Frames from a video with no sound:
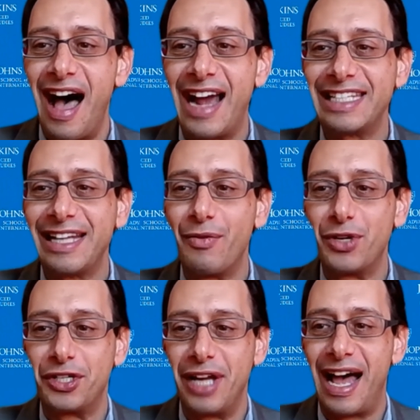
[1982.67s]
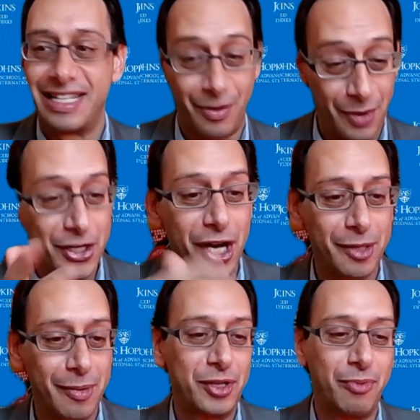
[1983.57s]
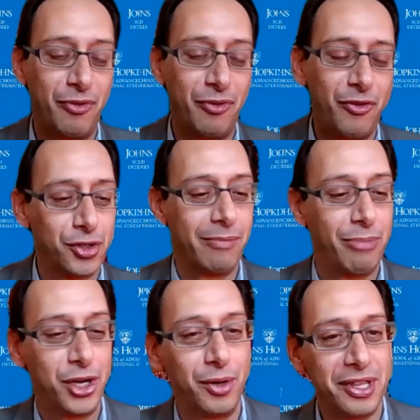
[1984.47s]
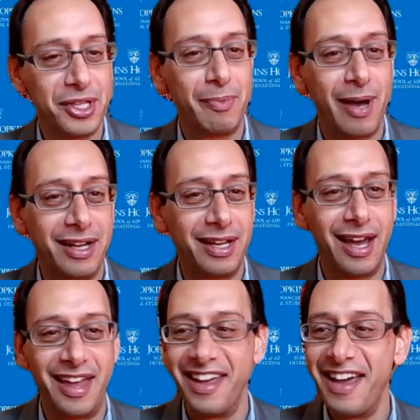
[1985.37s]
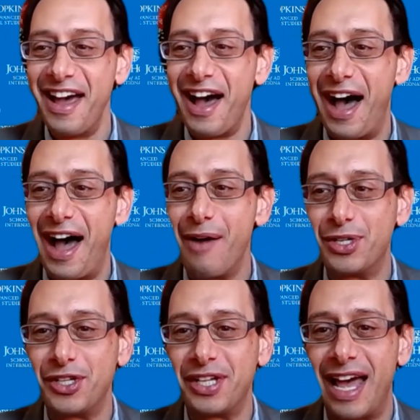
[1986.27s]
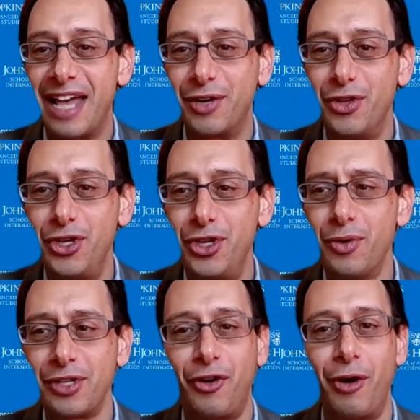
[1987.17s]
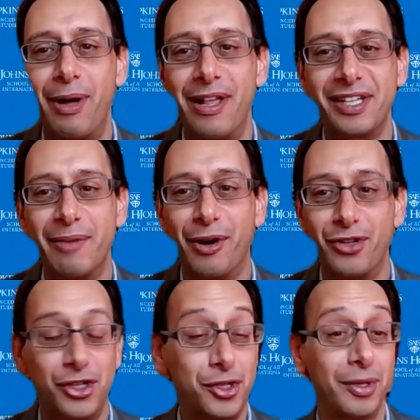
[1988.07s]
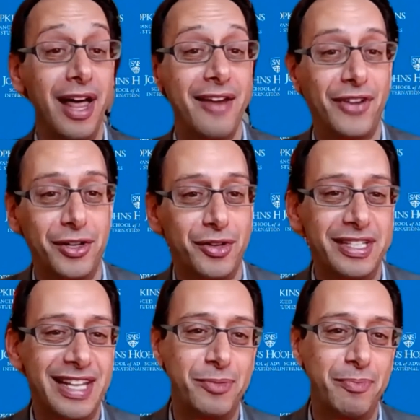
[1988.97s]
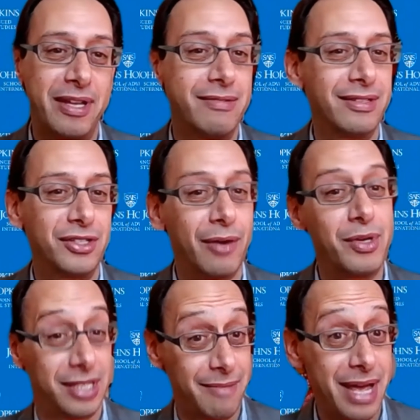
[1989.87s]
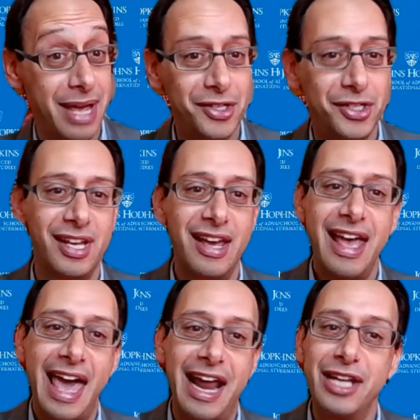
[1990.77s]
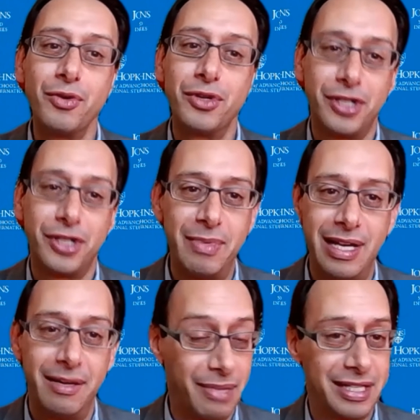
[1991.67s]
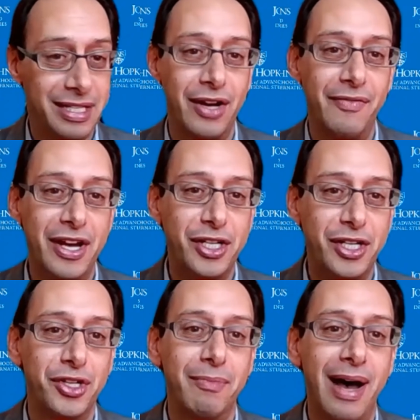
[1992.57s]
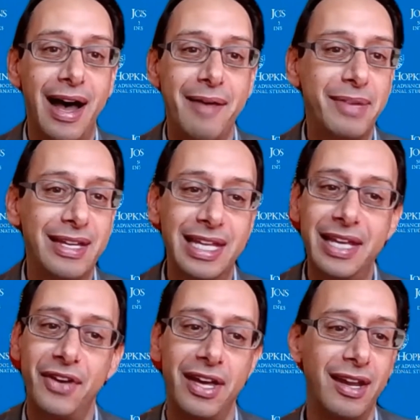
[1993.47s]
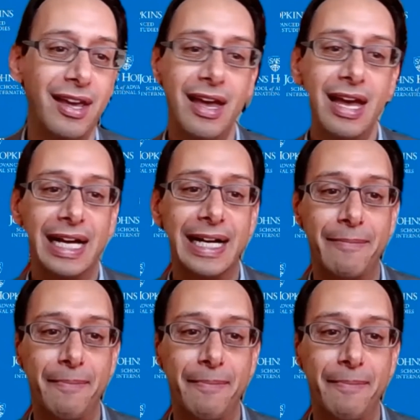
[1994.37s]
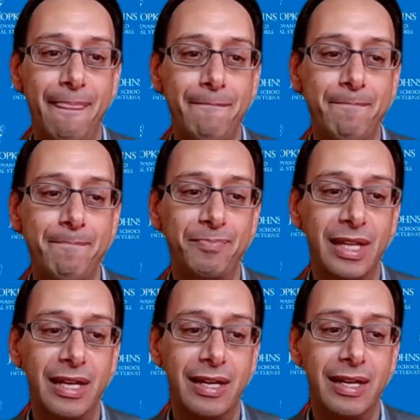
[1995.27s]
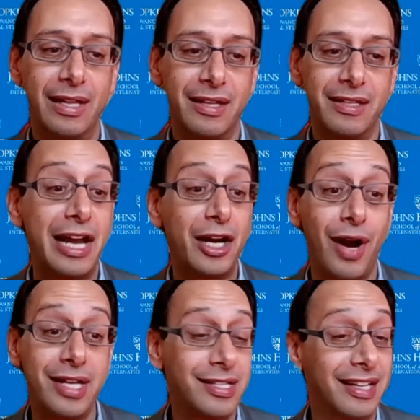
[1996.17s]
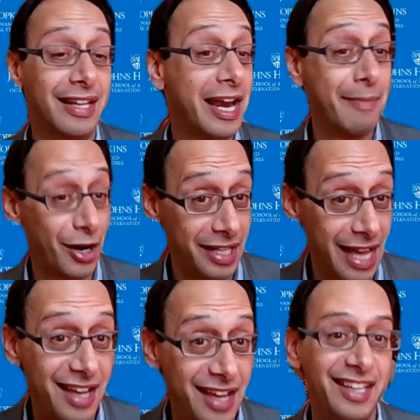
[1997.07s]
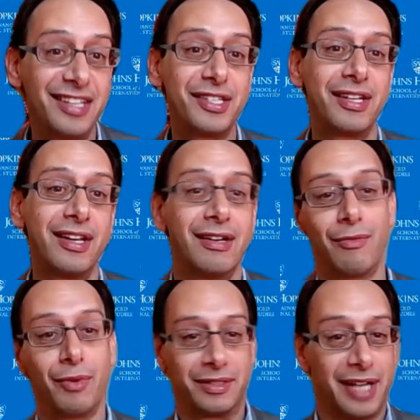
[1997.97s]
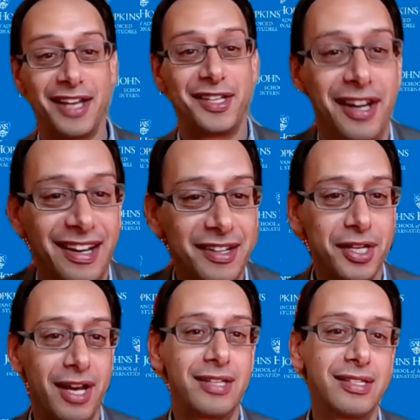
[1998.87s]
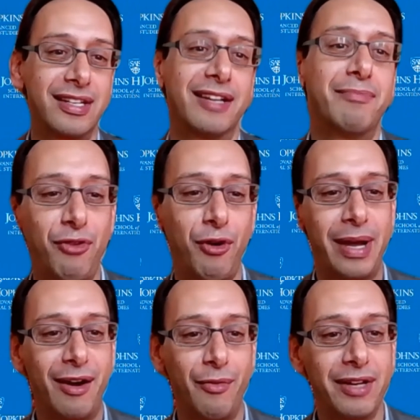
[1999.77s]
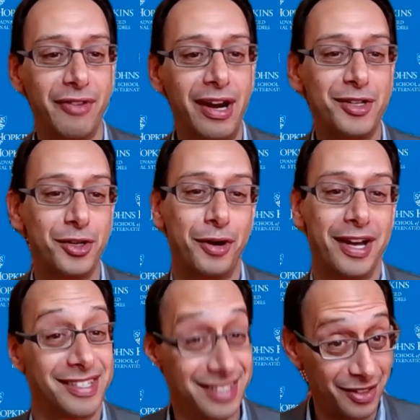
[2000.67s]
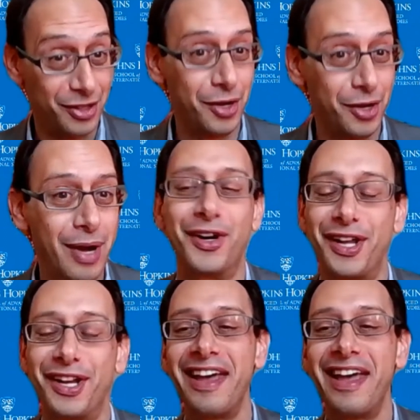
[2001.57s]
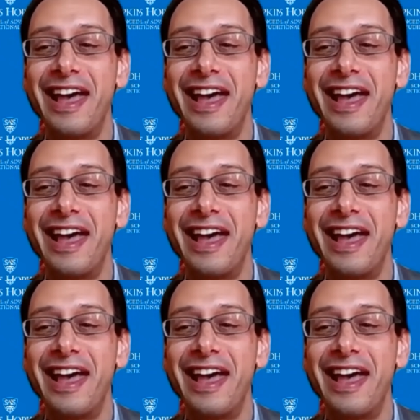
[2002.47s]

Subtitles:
I guess I would just ask, and we've talked about this before, so I'm putting you on the spot again. I would just ask, U.S. foreign policy approaches to a lot of countries has been, shall we say, mixed. And I don't just mean military adventurism. I mean even the debt crisis in Latin America in the 80s, which I studied at SAIS before we had a real financial crisis that the U.S. started.